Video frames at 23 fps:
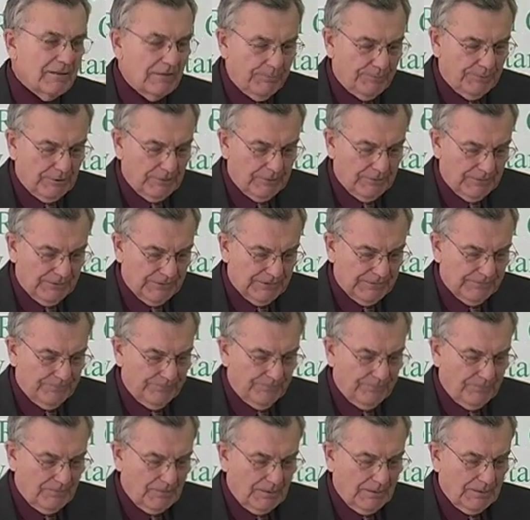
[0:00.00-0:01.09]
Burns.
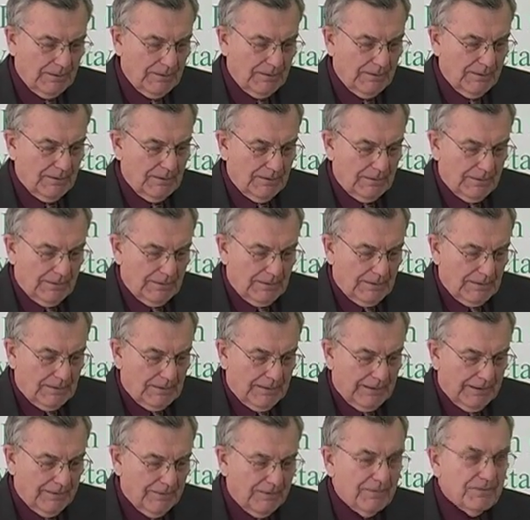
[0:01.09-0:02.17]

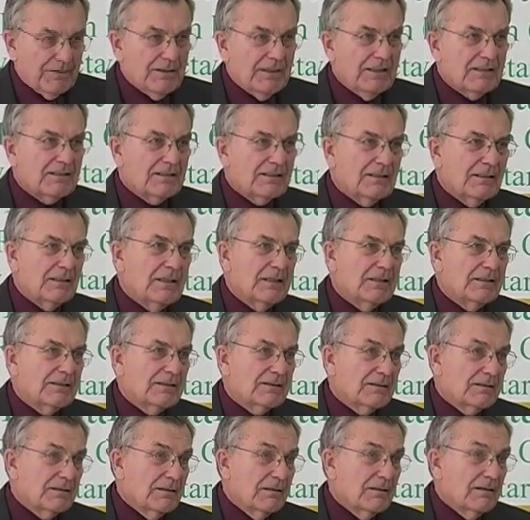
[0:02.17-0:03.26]
And this
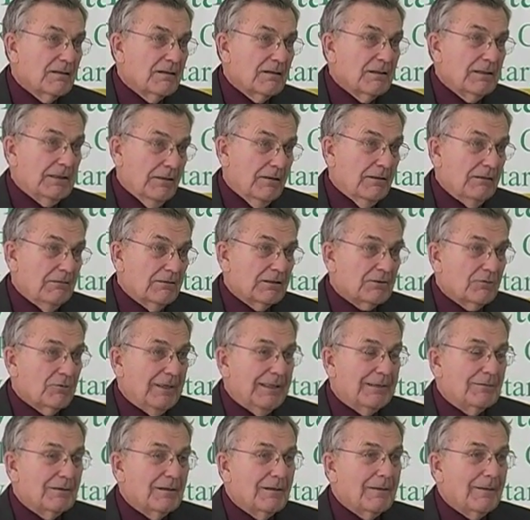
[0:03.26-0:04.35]
is, it was
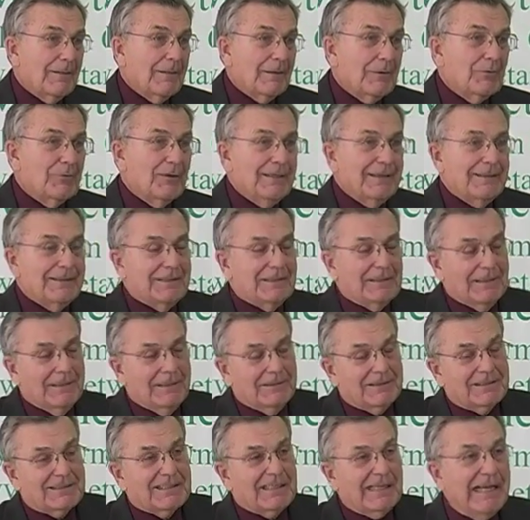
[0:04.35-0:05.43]

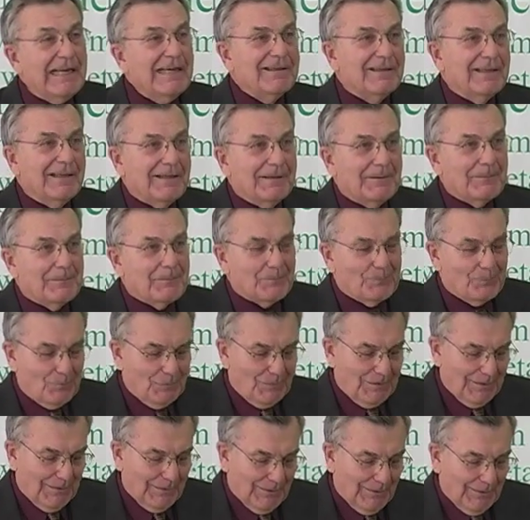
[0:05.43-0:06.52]
quite scathing
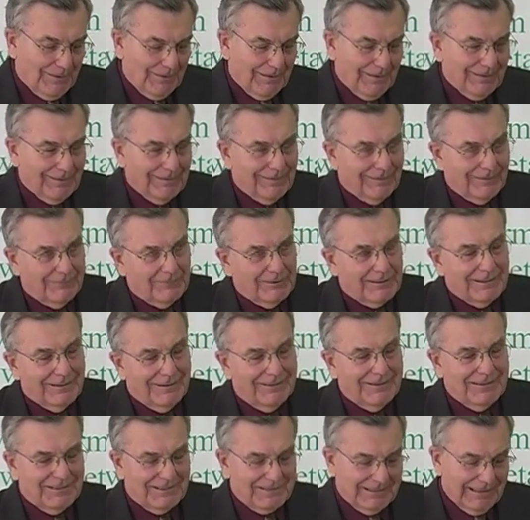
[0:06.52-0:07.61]

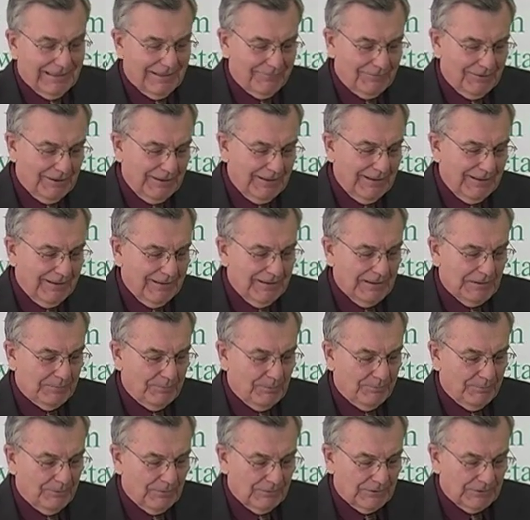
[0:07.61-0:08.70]
regarding sovereignty in this
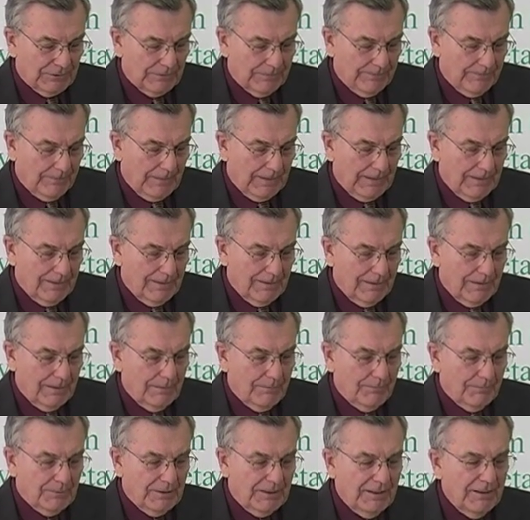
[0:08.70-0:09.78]
proposal.
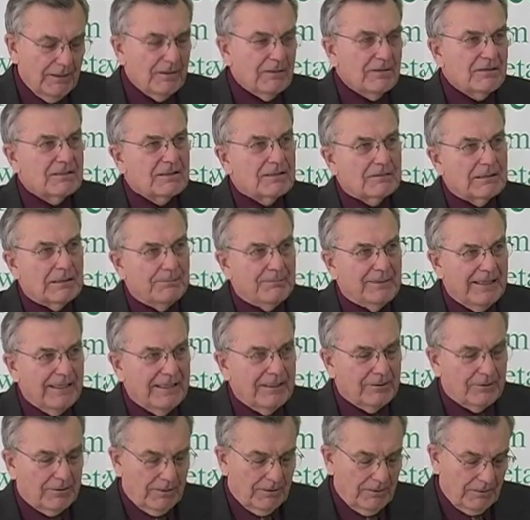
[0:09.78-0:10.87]
But here's the
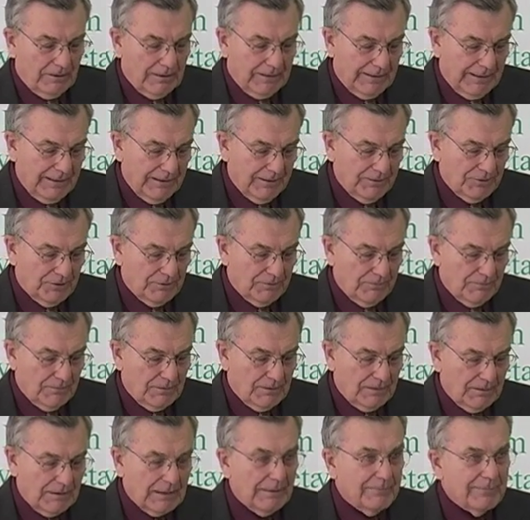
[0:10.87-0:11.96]
banker again
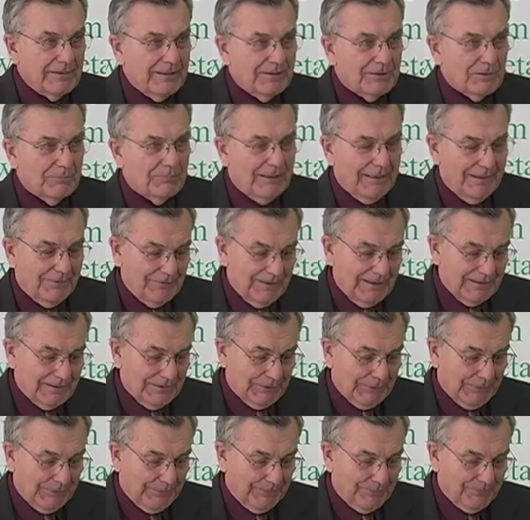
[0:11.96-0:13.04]
coming to my
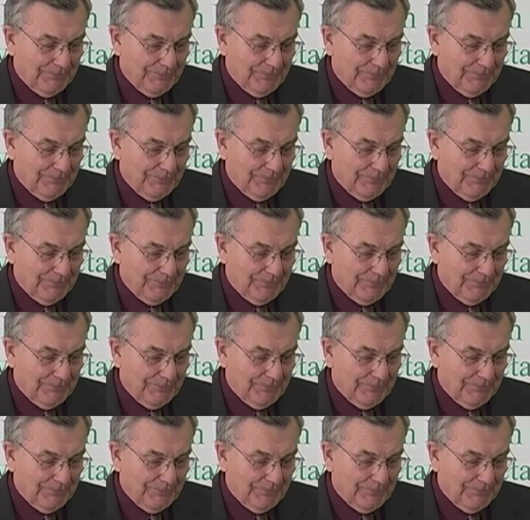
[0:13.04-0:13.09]
rescue.